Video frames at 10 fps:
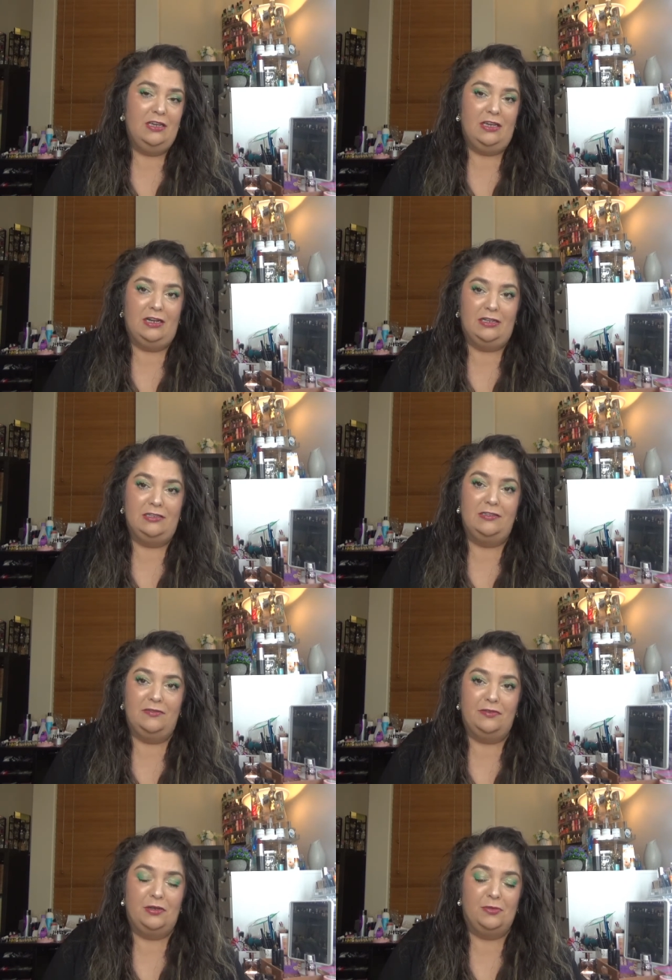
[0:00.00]
and I didn't
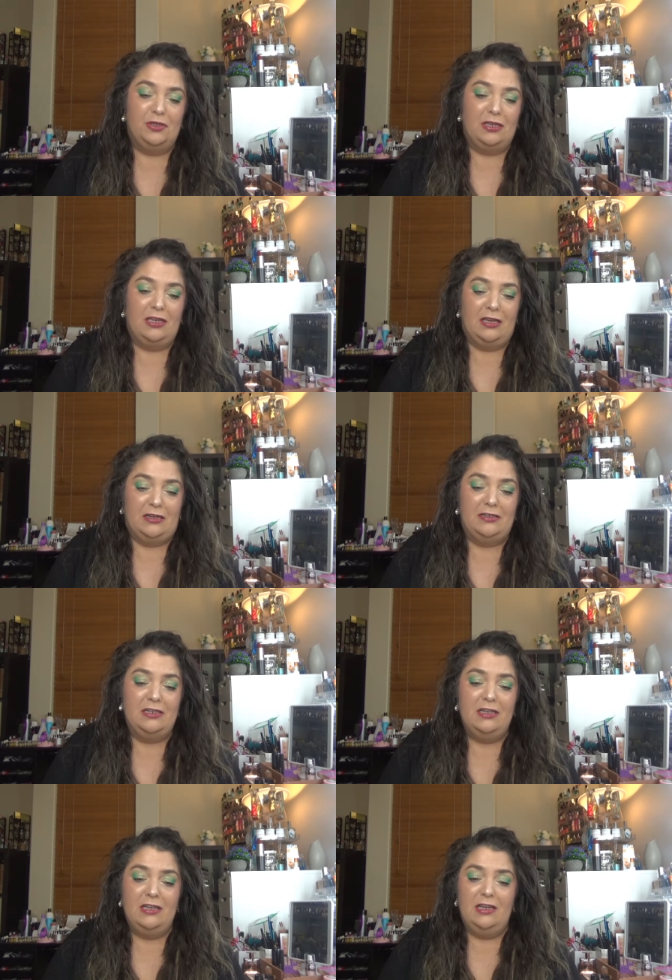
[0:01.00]
film it again.
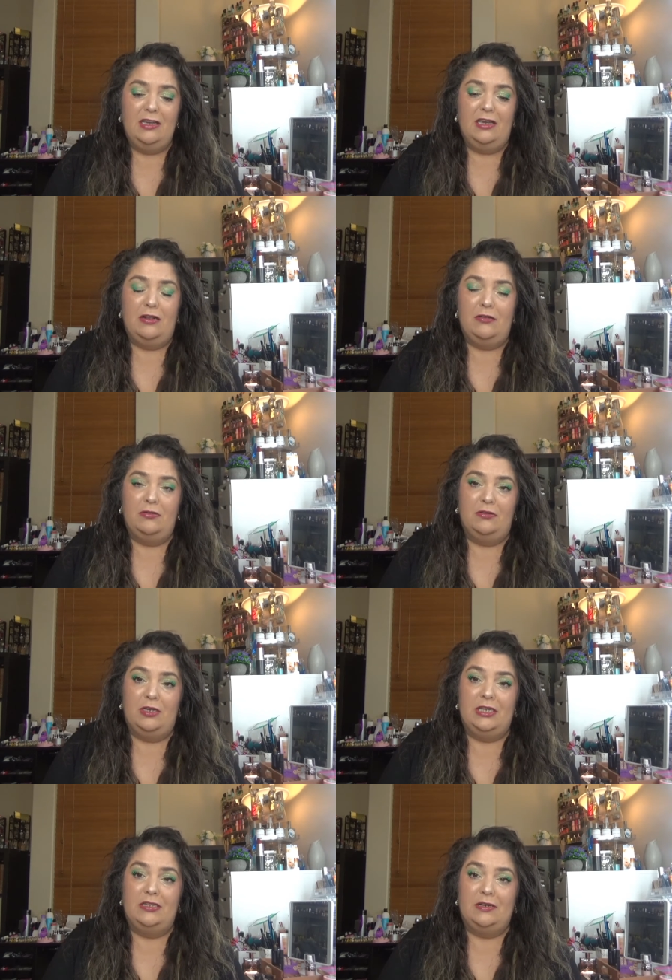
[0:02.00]

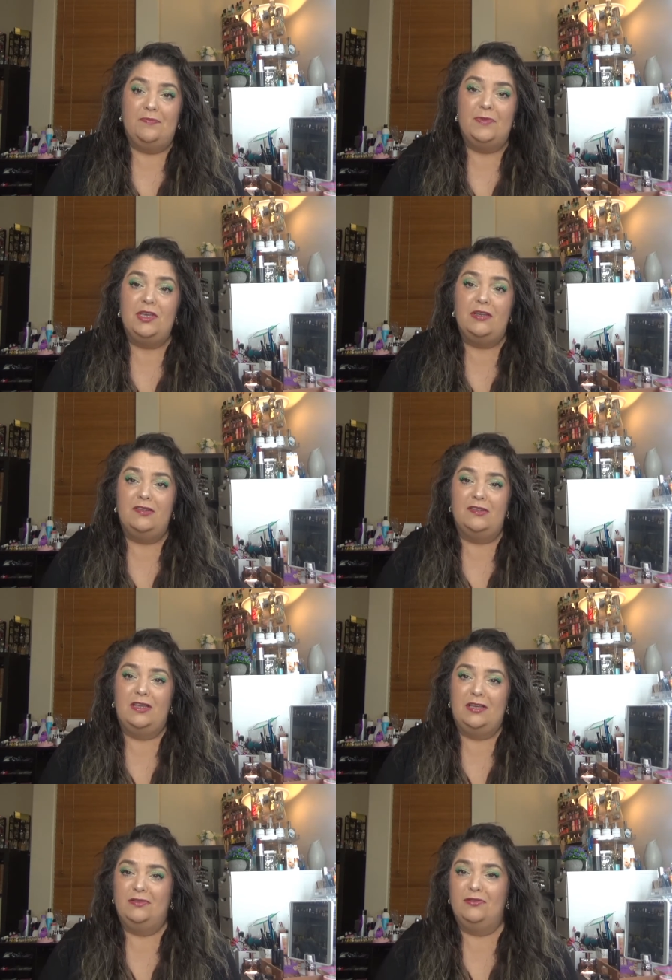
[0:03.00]
Anyway, um, here is the
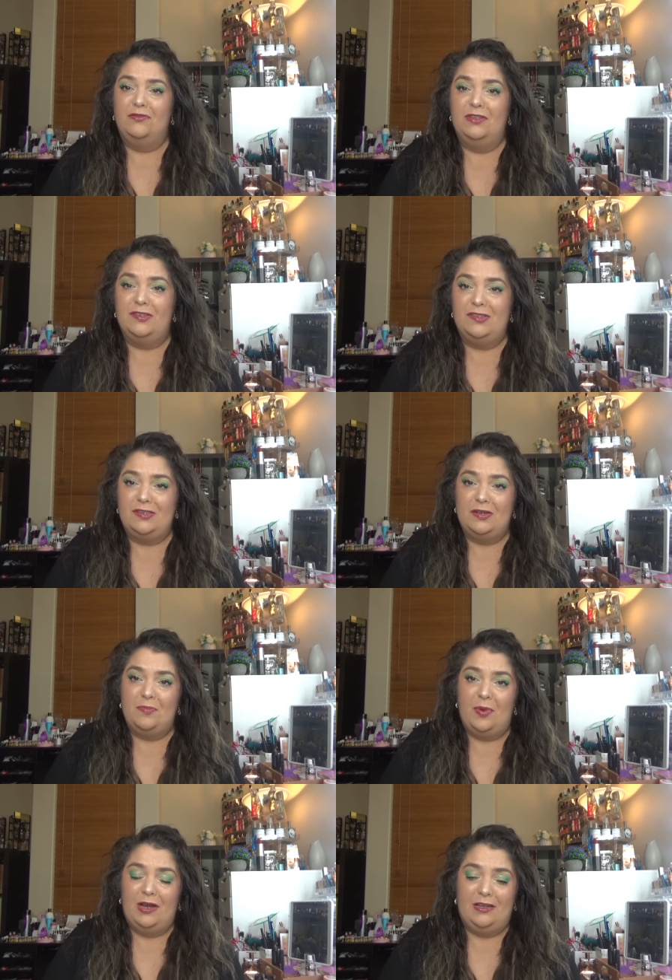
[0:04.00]
end of this uh,
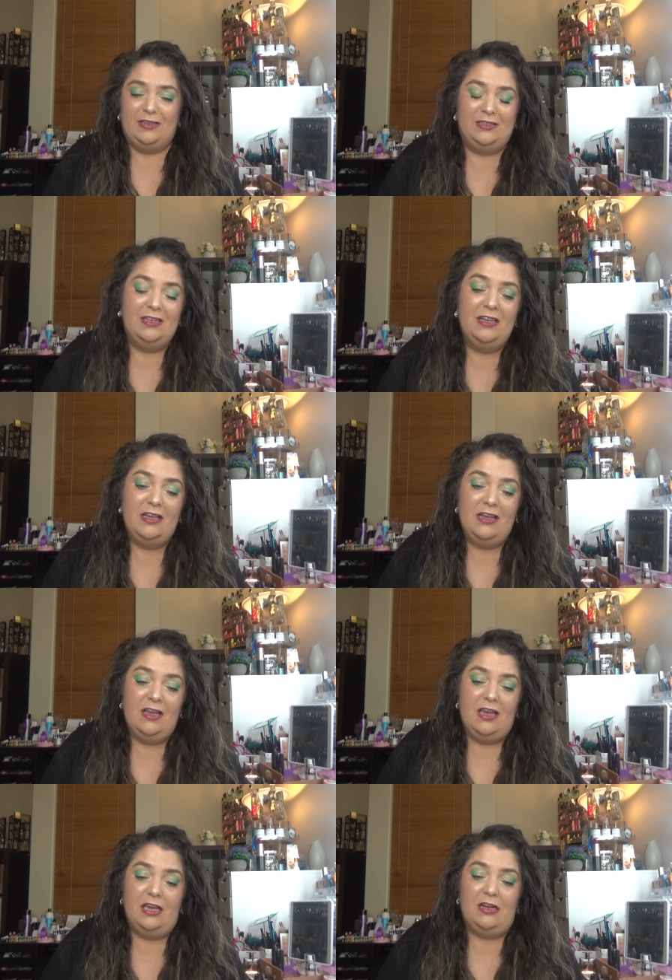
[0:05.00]
palette.
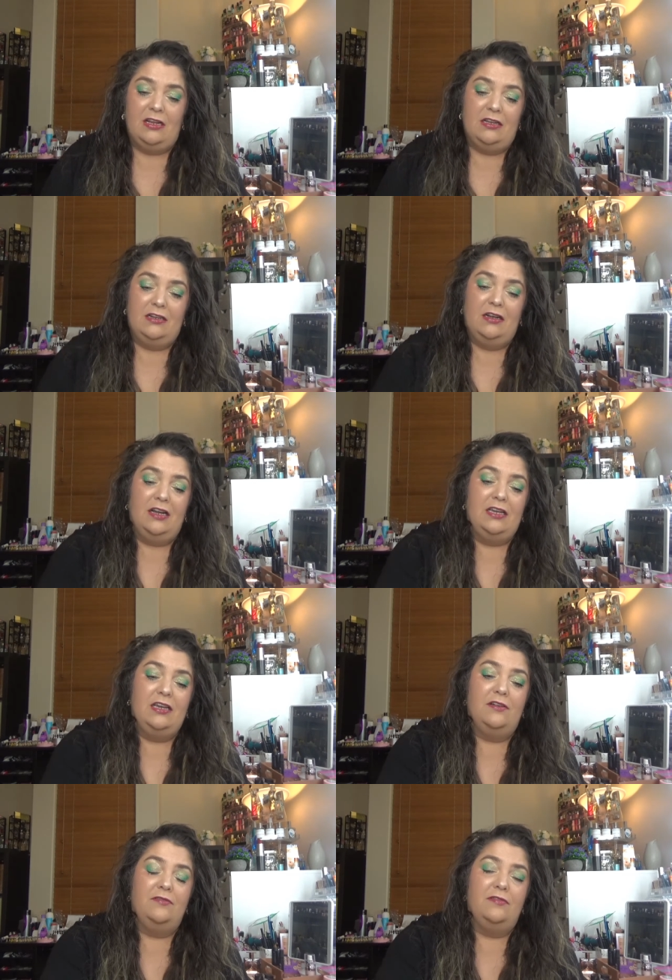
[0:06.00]
And uh, I
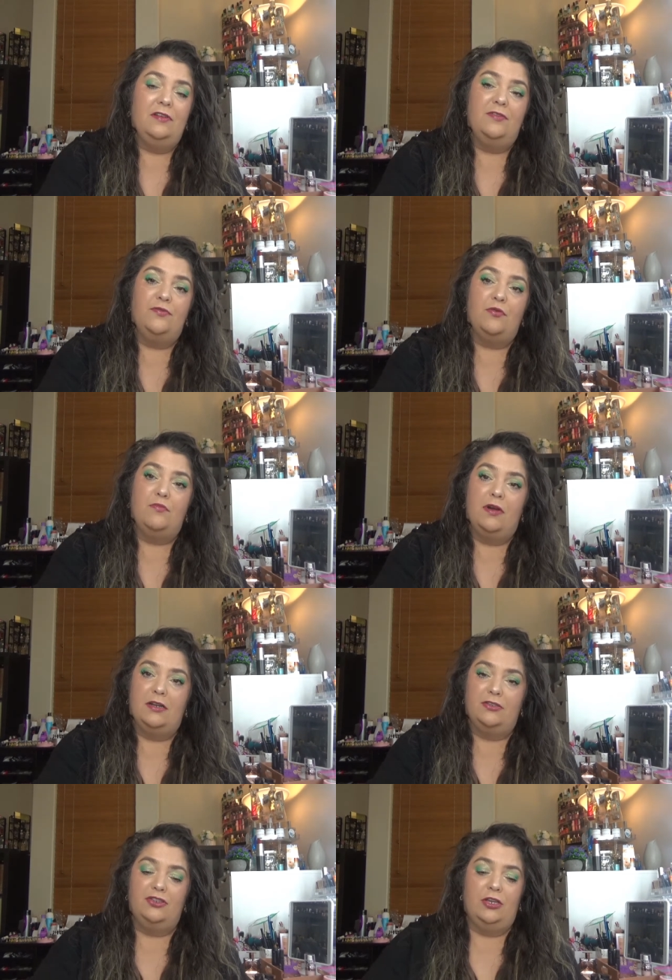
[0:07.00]
have uh, from
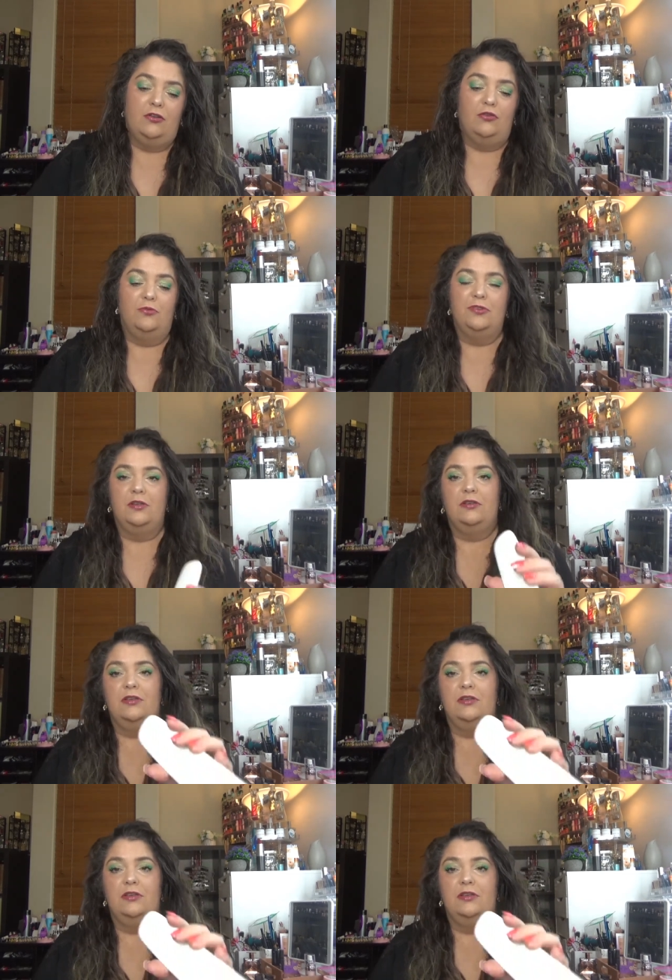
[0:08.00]
Marc Jacobs, I